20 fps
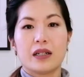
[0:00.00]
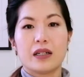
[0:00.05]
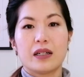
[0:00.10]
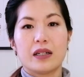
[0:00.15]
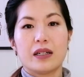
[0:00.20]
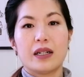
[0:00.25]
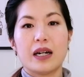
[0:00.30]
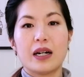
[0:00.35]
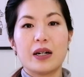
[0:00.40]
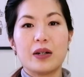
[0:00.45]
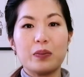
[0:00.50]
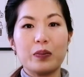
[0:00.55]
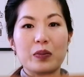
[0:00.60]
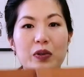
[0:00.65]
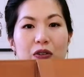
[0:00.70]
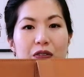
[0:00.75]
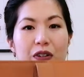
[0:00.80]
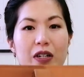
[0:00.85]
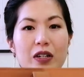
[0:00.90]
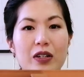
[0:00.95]
Now,
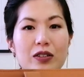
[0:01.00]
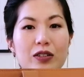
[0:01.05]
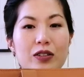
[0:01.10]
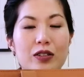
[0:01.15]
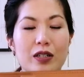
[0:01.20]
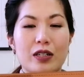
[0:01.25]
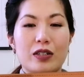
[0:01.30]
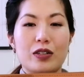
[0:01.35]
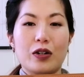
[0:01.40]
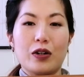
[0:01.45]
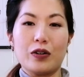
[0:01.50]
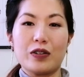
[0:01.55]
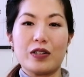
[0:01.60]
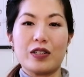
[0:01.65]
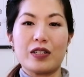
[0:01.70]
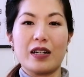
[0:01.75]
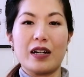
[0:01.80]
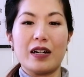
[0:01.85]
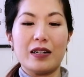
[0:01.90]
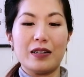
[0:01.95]
moving on to the tote
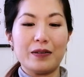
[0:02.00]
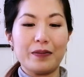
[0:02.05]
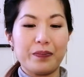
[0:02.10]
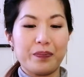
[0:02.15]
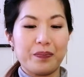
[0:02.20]
style.